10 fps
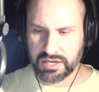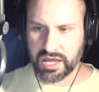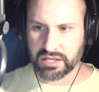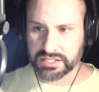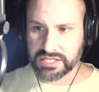
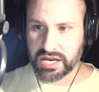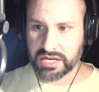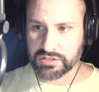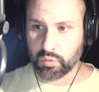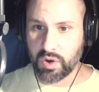Alex's
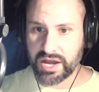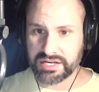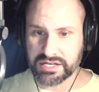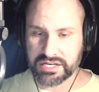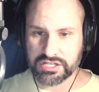eyes
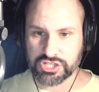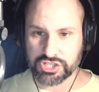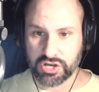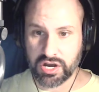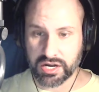widened in
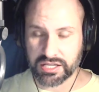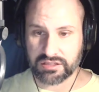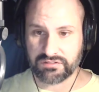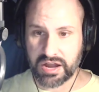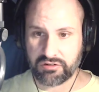shock as
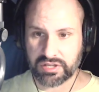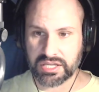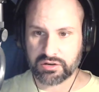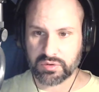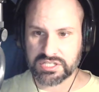the fiery
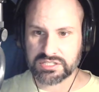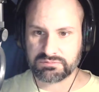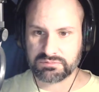liquid